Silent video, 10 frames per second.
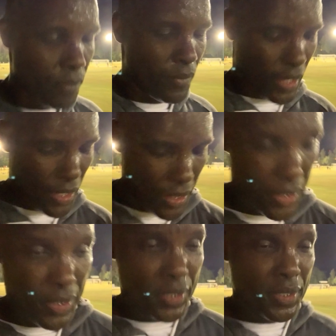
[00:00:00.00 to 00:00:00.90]
and
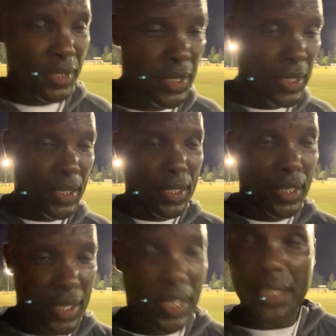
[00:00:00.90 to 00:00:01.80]

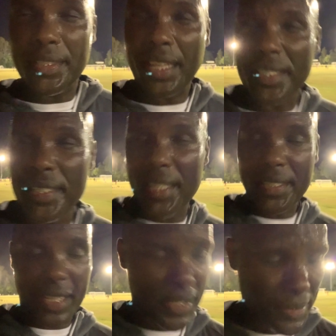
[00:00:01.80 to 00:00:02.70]
take a
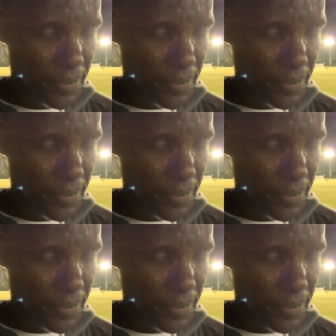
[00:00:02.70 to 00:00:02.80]
siesta.